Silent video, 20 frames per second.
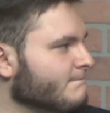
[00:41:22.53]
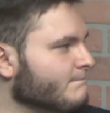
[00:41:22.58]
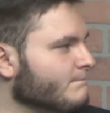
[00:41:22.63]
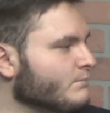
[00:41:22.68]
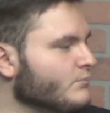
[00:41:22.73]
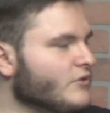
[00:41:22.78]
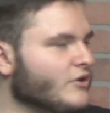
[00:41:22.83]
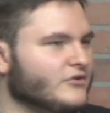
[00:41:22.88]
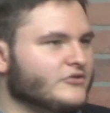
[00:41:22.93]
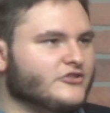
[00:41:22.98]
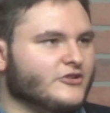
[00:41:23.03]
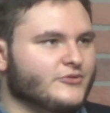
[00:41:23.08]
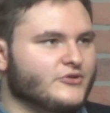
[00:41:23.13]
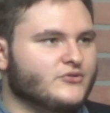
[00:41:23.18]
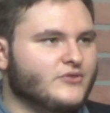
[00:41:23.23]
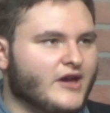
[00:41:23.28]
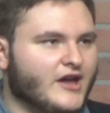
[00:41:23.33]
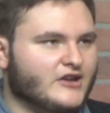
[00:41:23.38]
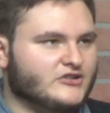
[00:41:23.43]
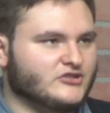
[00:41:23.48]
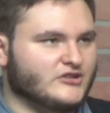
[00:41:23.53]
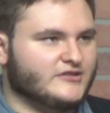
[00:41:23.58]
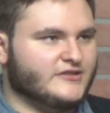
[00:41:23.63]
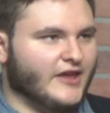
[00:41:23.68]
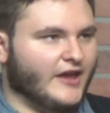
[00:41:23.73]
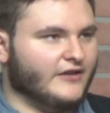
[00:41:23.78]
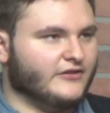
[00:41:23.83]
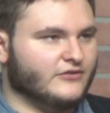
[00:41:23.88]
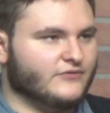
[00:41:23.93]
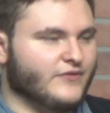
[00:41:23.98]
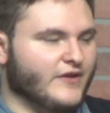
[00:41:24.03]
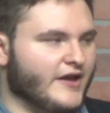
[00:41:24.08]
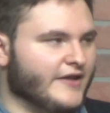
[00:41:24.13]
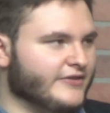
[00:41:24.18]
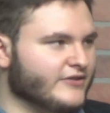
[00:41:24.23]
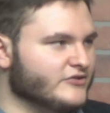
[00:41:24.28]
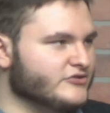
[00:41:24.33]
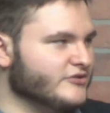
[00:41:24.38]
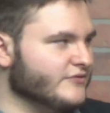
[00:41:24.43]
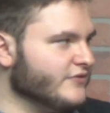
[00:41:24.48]
No, someone who actually takes
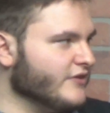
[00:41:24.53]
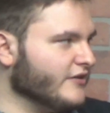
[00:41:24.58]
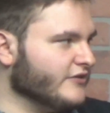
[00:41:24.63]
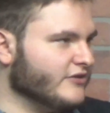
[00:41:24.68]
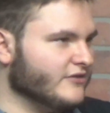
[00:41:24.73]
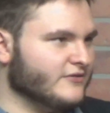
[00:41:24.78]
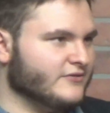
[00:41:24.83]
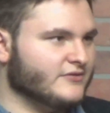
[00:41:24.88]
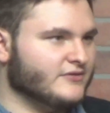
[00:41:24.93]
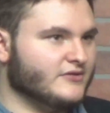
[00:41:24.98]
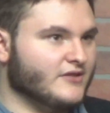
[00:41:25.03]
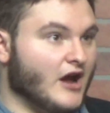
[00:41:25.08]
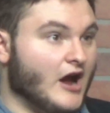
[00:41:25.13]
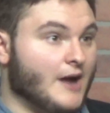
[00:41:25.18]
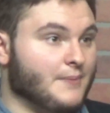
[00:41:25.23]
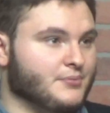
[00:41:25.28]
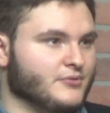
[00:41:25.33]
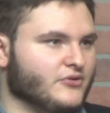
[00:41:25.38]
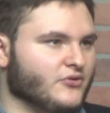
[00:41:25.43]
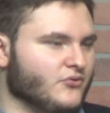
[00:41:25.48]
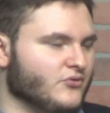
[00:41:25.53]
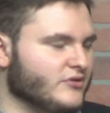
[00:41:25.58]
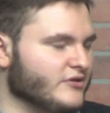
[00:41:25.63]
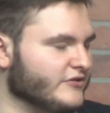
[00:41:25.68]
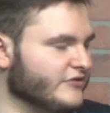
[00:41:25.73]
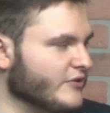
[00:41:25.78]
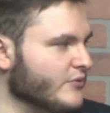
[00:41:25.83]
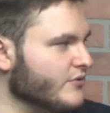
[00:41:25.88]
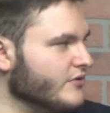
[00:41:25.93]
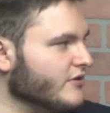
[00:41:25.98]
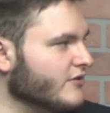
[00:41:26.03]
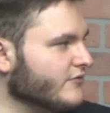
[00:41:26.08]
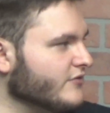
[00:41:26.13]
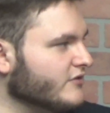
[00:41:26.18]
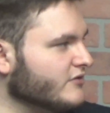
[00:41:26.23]
advantage of, like, the opportunities they were given.